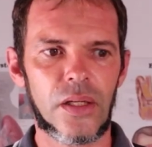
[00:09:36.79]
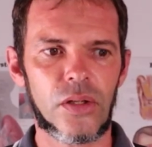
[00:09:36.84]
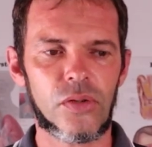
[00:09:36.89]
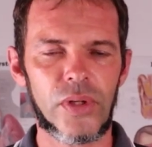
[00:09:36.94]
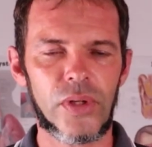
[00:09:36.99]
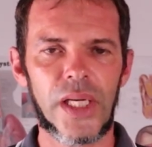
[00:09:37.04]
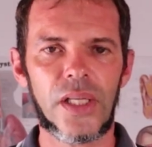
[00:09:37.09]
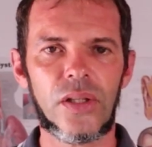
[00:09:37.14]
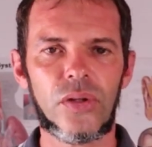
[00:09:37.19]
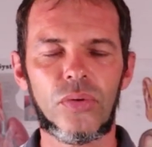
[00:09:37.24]

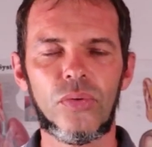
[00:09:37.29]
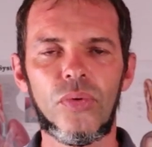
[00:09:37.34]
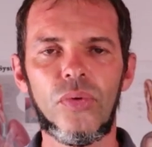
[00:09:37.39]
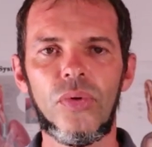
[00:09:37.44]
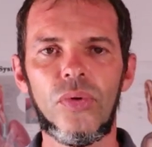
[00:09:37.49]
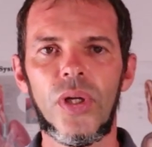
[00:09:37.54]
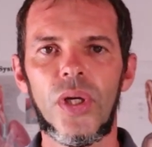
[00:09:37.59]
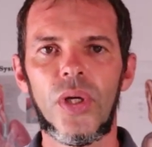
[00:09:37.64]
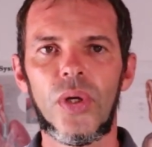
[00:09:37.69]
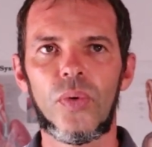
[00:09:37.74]
great
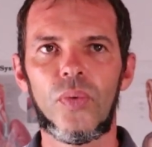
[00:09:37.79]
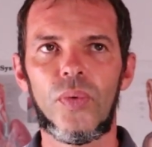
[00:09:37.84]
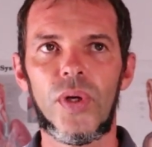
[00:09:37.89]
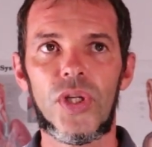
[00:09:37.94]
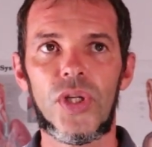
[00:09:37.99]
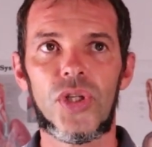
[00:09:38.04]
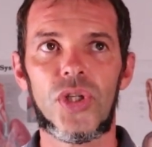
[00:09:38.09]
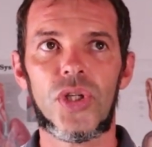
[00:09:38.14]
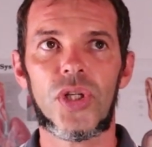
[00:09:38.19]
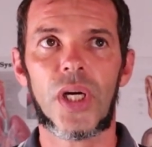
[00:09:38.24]
tool
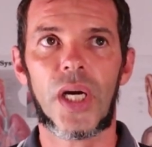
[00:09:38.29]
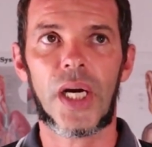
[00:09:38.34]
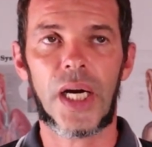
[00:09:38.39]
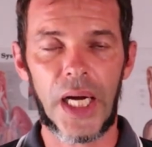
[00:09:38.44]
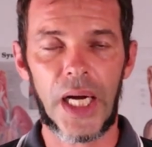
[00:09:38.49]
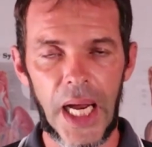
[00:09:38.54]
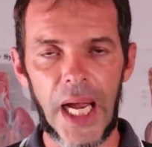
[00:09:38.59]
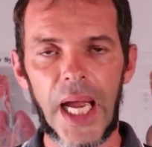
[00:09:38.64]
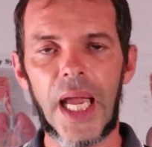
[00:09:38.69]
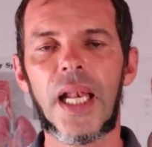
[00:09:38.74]
which
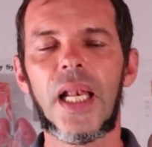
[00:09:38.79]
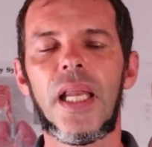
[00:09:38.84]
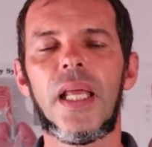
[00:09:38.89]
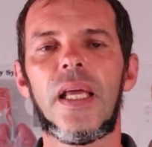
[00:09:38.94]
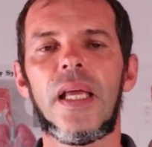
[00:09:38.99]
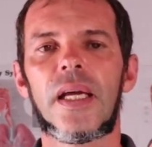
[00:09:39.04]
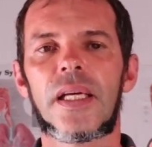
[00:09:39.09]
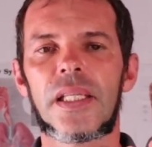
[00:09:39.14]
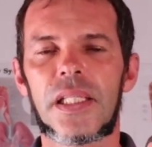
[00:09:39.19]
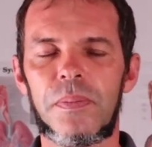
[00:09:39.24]

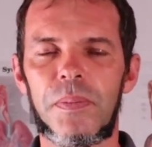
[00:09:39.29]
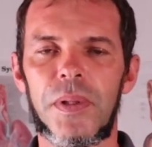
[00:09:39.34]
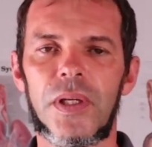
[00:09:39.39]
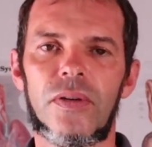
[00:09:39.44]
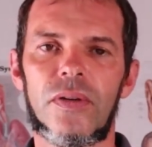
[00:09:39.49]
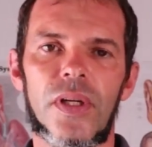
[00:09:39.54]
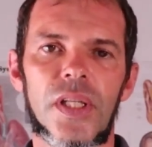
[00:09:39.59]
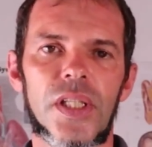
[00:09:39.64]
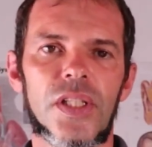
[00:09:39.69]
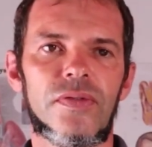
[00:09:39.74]
highly
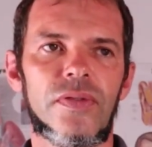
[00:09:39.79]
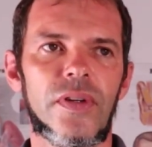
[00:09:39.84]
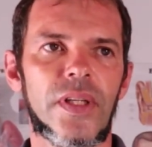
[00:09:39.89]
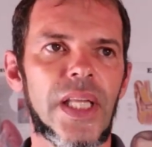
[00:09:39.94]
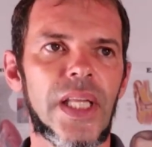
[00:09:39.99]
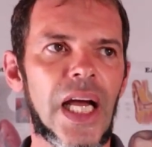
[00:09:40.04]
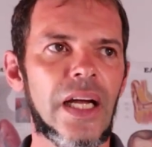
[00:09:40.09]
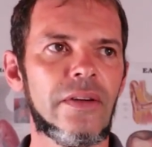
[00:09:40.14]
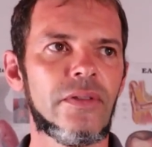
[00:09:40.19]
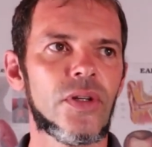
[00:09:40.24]
experienced
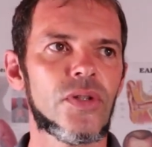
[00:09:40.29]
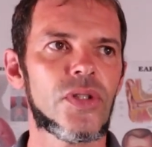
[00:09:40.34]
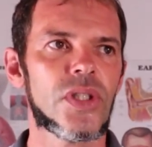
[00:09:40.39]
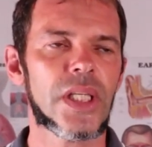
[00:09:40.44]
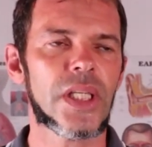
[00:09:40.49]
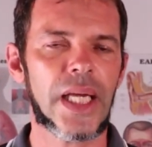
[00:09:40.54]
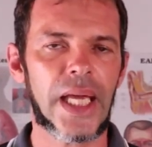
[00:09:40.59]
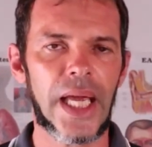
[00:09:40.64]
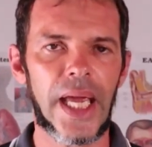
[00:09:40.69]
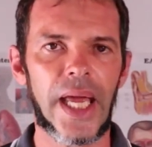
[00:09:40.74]

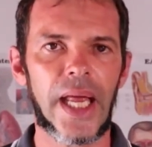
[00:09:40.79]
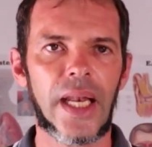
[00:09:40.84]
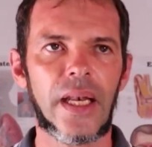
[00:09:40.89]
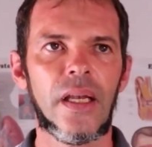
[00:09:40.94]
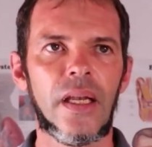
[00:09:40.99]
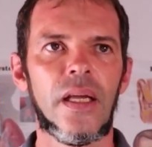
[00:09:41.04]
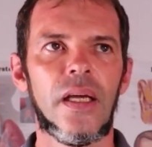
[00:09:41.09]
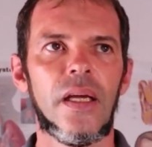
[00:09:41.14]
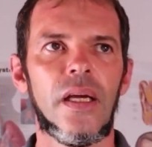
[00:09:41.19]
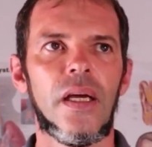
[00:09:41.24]
freedivers
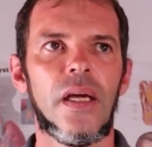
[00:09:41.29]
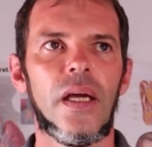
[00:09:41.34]
can